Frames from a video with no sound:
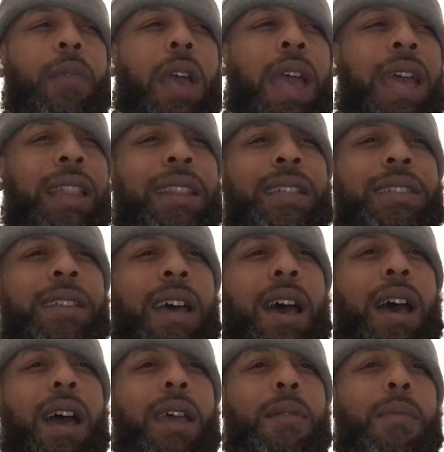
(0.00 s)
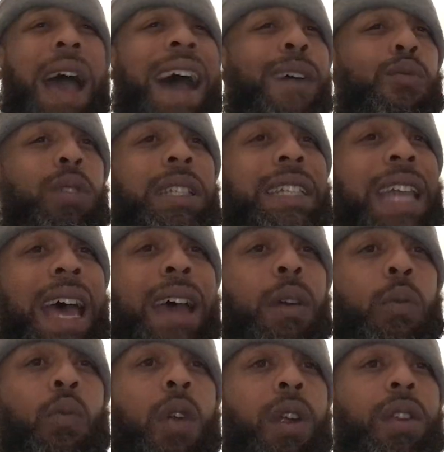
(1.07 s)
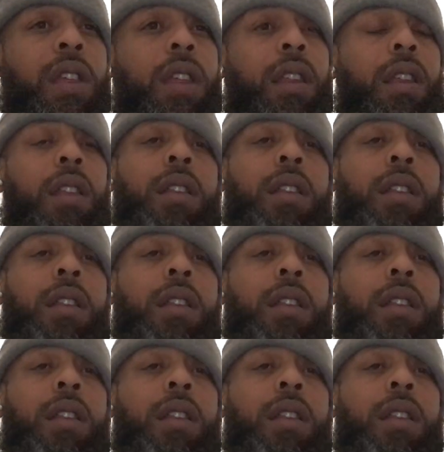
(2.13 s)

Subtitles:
at the time I was not working.